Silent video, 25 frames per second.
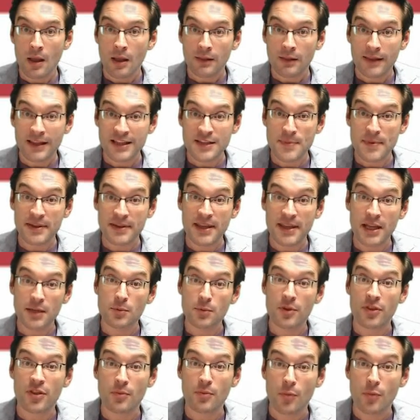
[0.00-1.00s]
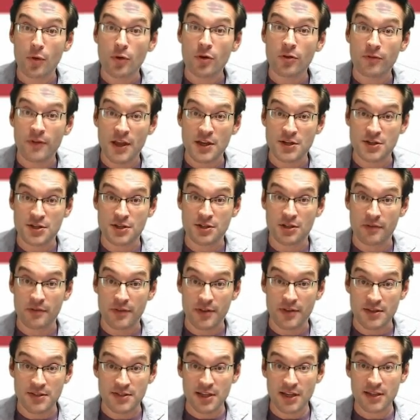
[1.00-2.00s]
Let's begin with the motivation of
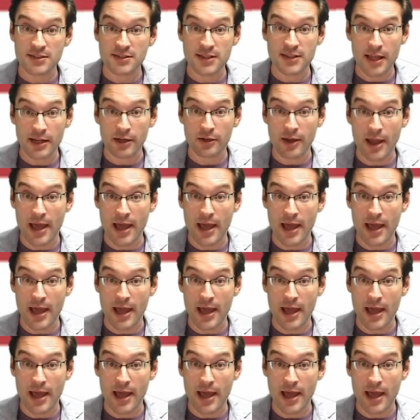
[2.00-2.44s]
the six-letter